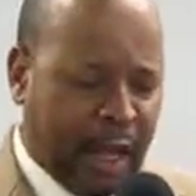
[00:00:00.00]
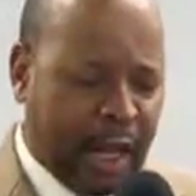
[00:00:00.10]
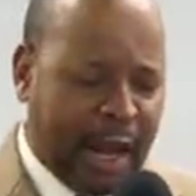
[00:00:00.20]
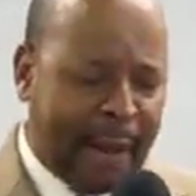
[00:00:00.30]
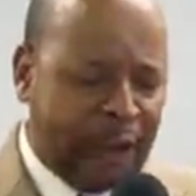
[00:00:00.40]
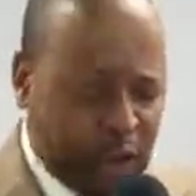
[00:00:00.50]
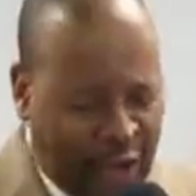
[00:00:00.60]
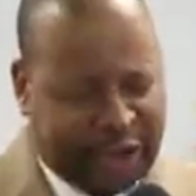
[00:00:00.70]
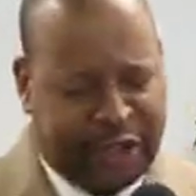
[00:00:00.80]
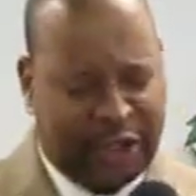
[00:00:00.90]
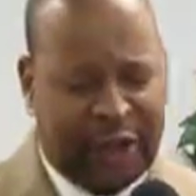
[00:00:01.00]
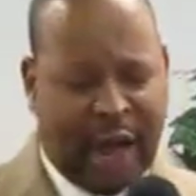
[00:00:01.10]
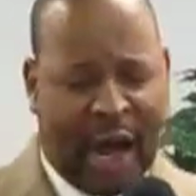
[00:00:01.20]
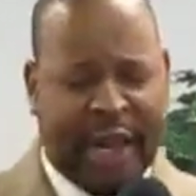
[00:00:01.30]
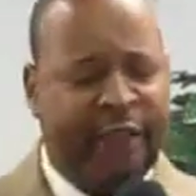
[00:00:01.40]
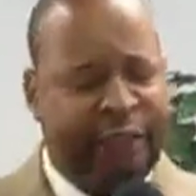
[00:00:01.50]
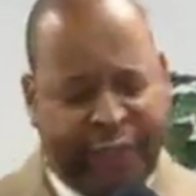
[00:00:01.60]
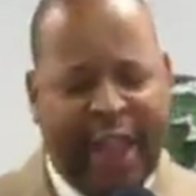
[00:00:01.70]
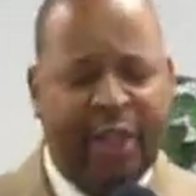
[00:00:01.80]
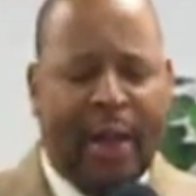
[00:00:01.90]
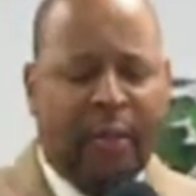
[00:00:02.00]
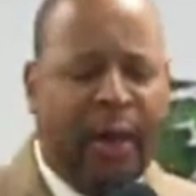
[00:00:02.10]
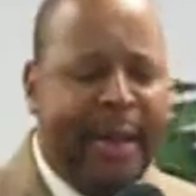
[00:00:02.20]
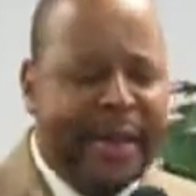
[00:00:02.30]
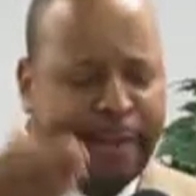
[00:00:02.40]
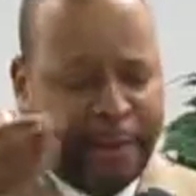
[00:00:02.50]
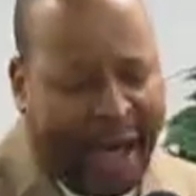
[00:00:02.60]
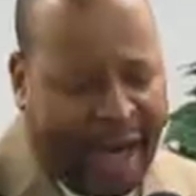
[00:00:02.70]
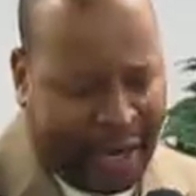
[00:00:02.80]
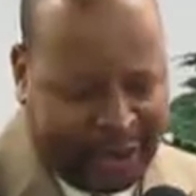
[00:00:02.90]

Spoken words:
And I'm trusting you, God. In faith, I'm going to make it back.